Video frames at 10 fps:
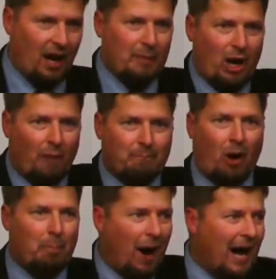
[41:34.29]
I mean, our,
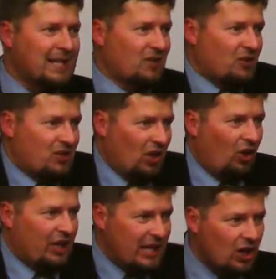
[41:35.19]
our bodies are still
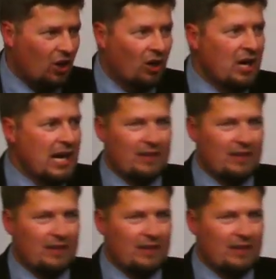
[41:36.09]
here,